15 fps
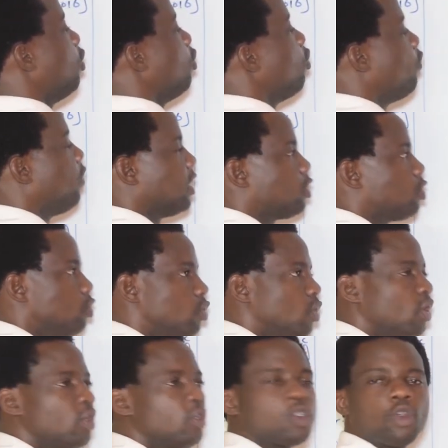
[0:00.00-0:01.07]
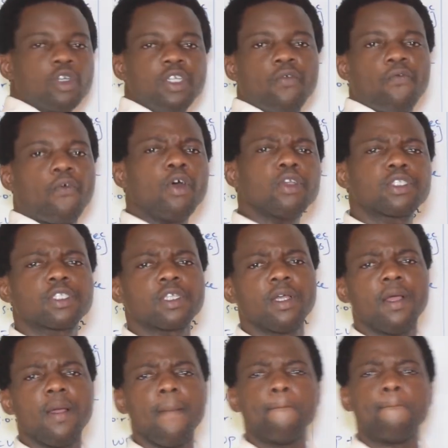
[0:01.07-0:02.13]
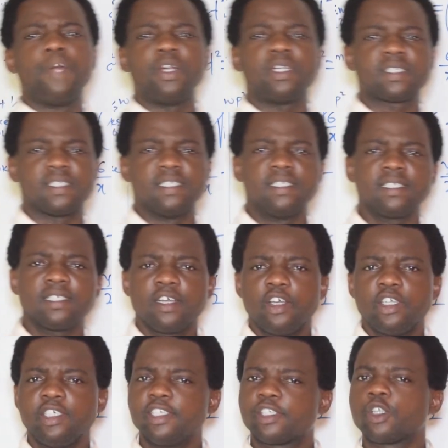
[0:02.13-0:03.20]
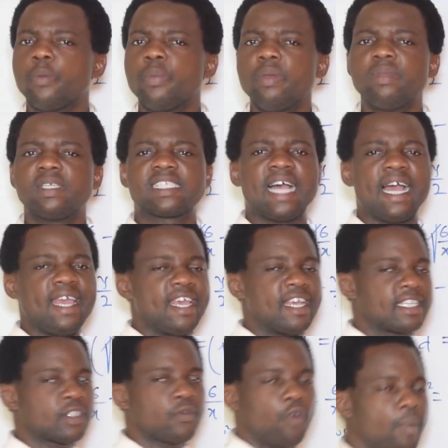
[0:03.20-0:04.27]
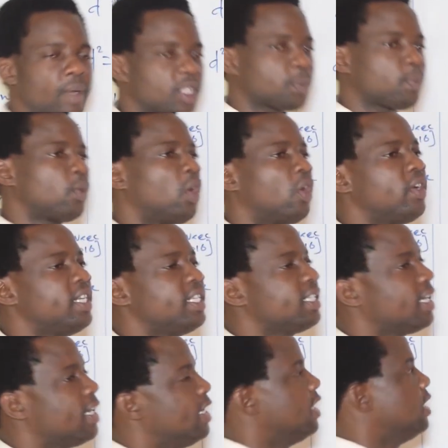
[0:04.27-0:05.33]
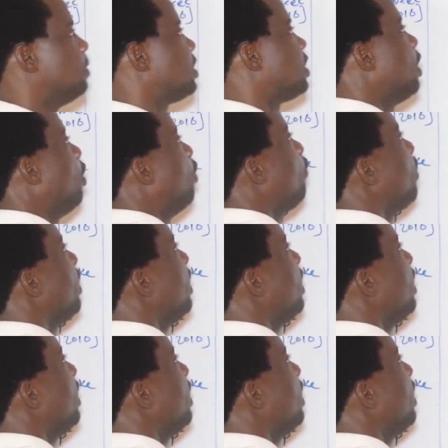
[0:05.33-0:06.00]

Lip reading: over 2. So the first person disturbing Mr. X from exploring himself